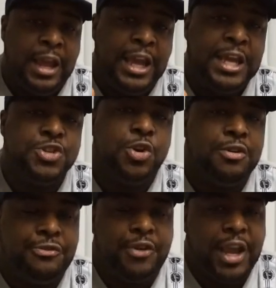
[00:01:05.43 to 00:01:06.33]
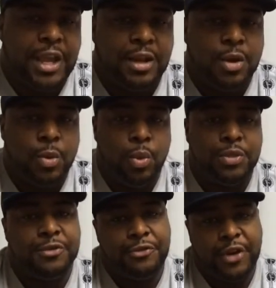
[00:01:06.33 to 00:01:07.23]
He took a fight with
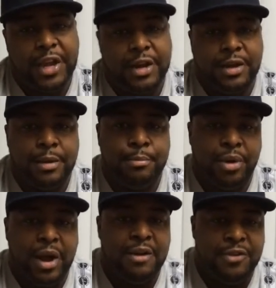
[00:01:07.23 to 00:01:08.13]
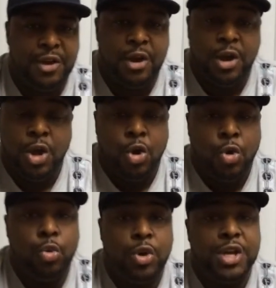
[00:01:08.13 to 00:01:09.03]
a fighter in Brian Vera,
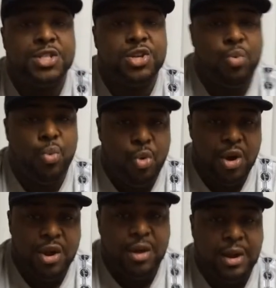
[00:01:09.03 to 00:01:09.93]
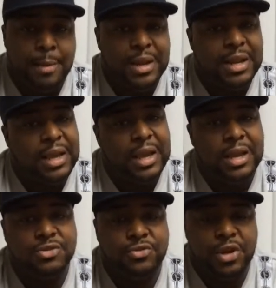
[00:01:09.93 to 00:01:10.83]
who is a warrior. I mean, the kid
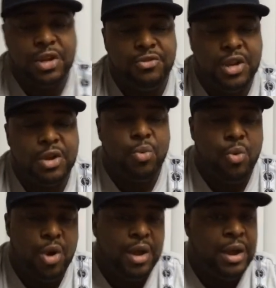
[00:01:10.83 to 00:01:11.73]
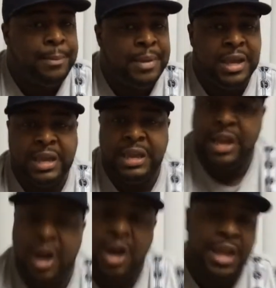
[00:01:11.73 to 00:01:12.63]
is really, really a warrior. I mean, he
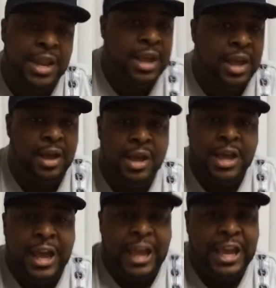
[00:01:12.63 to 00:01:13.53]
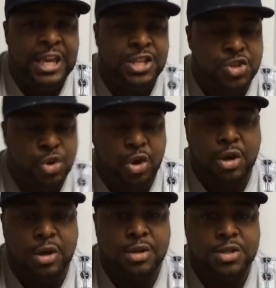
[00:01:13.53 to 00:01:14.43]
hung in there and he took
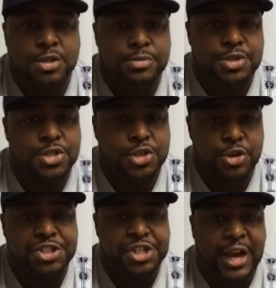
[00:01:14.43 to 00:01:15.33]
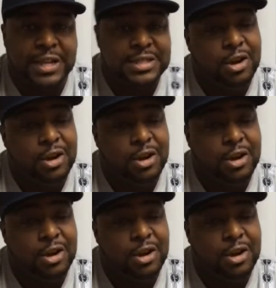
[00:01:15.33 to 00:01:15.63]
some serious shots.